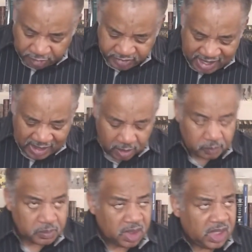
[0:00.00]
So
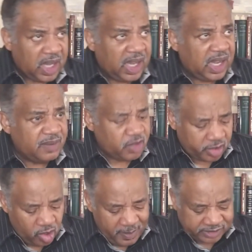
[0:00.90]
now
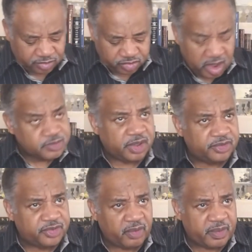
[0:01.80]
I'm going to go back to
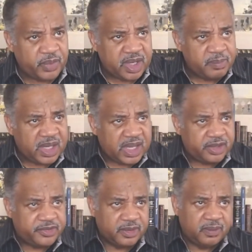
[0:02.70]
scripture so that we can
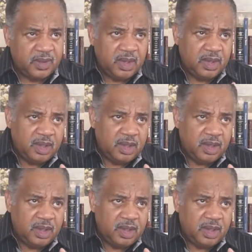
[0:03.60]
begin to